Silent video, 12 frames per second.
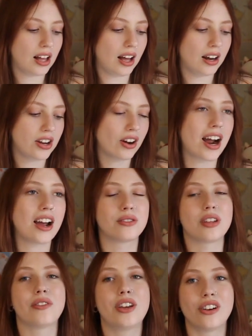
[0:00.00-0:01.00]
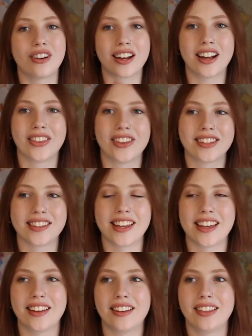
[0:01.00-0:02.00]
On here I also have Keurig on this
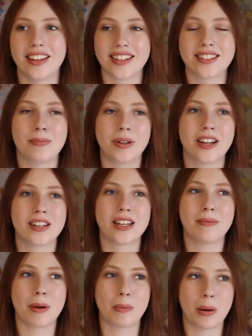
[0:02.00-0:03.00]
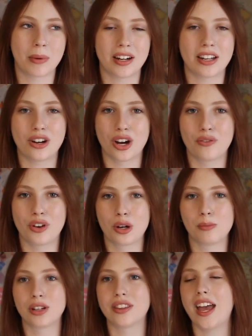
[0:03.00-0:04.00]
li list because my mom got a Keurig for
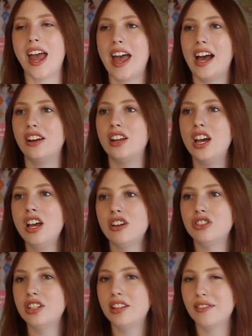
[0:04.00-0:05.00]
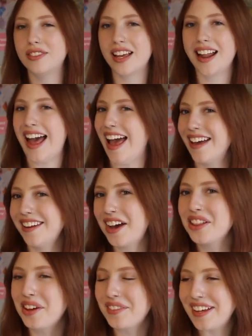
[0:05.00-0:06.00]
her birthday and she loves it and
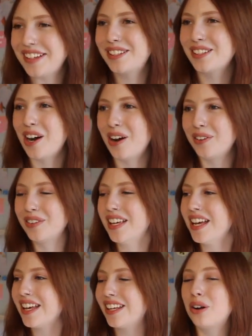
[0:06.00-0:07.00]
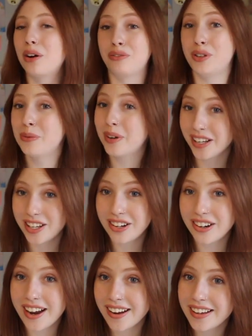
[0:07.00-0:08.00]
I love it, so you know, if you want a
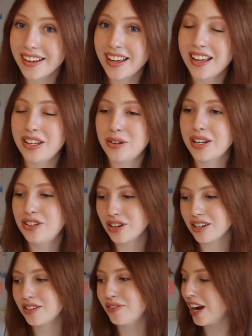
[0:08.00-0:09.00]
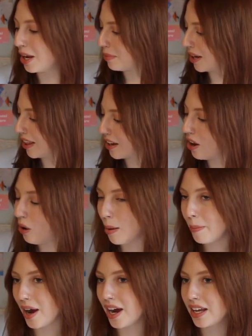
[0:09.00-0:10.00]
Keurig, you can justify it by like, oh,
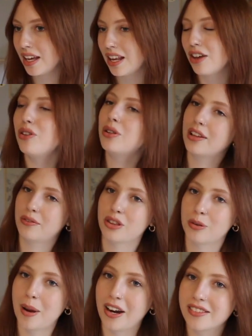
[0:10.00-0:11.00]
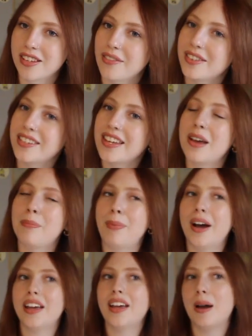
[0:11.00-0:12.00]
I'm buying it, if you live with your parents obviously,
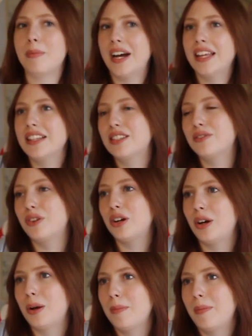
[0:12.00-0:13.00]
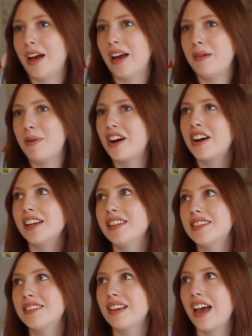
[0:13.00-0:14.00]
buy, I'm buying this for my
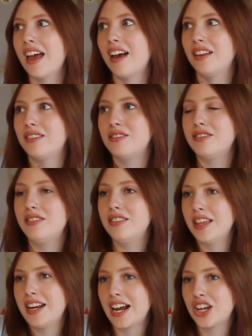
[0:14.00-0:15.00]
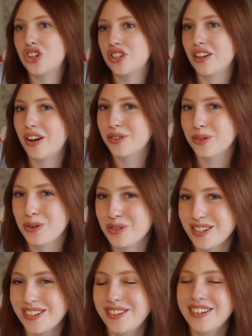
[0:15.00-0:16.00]
parents and then I could just also use
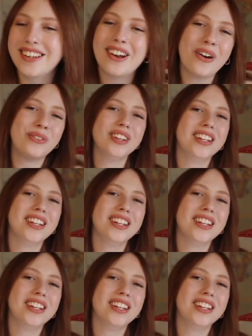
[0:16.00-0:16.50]
it too, you know?